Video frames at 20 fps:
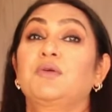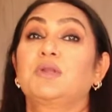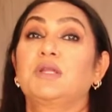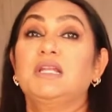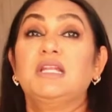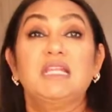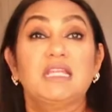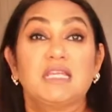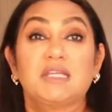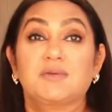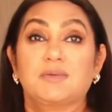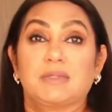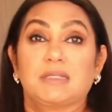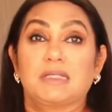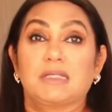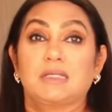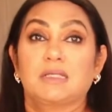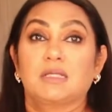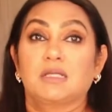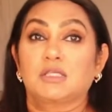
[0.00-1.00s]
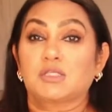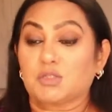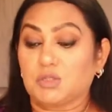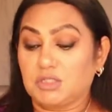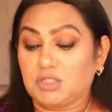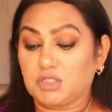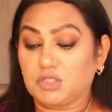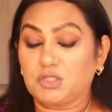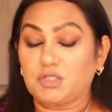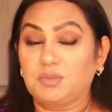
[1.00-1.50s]
liquid. So
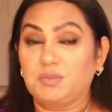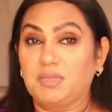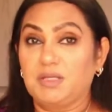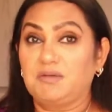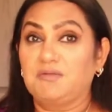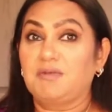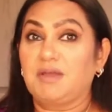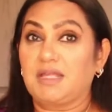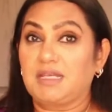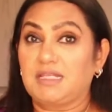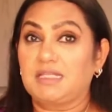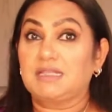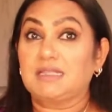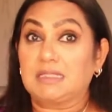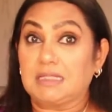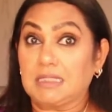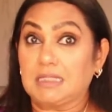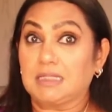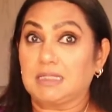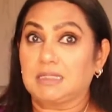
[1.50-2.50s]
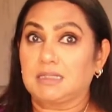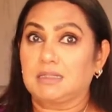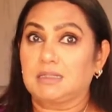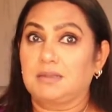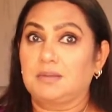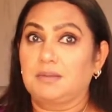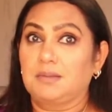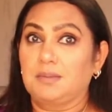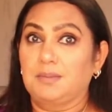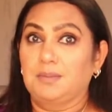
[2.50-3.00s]
it should be very thick,
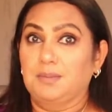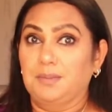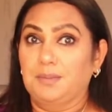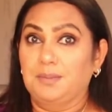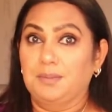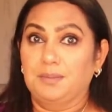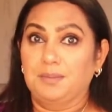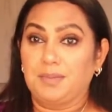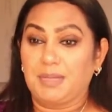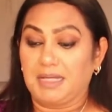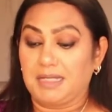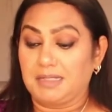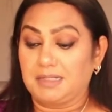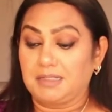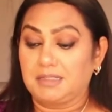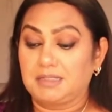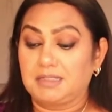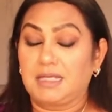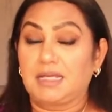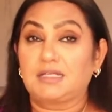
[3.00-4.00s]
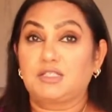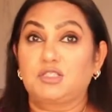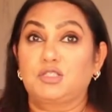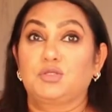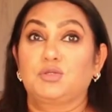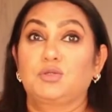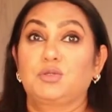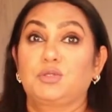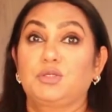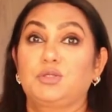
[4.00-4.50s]
better that
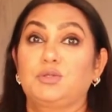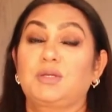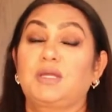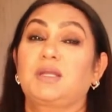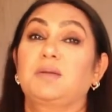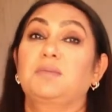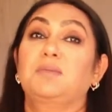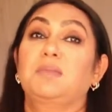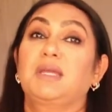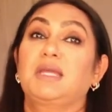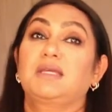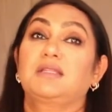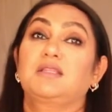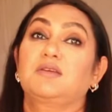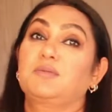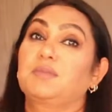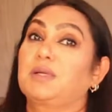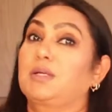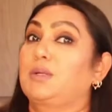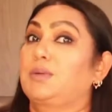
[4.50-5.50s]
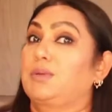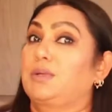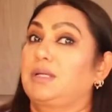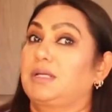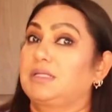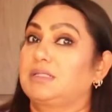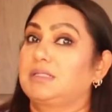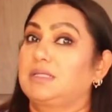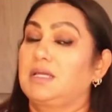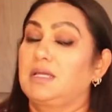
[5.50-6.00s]
you can make the
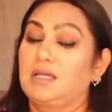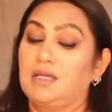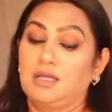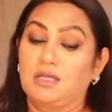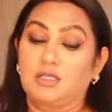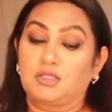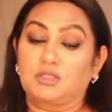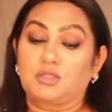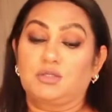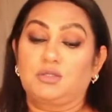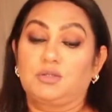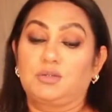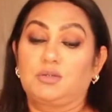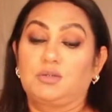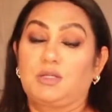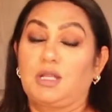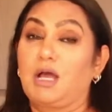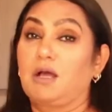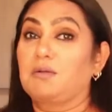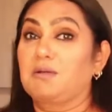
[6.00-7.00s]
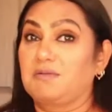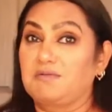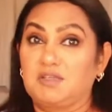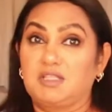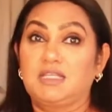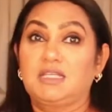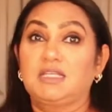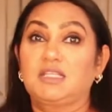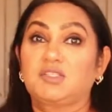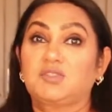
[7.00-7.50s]
pakoras. So now
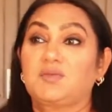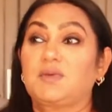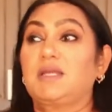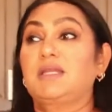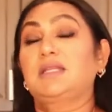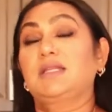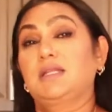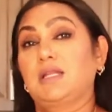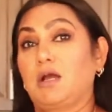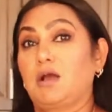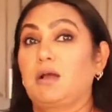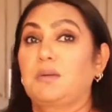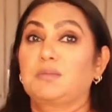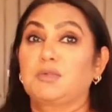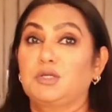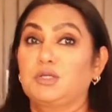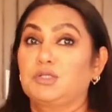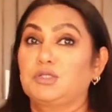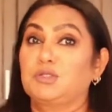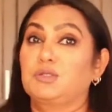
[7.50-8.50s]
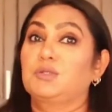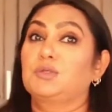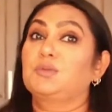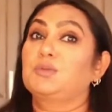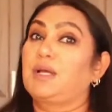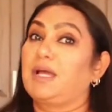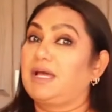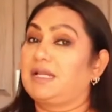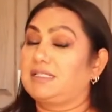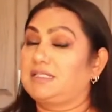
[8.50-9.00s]
everything is ready. Now I'm going to
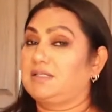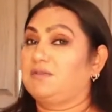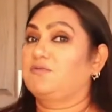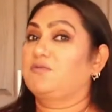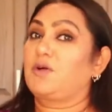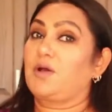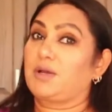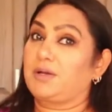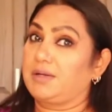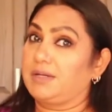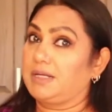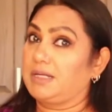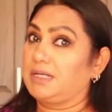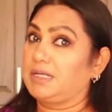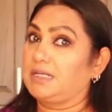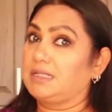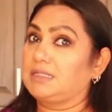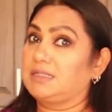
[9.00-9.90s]
add some water in it.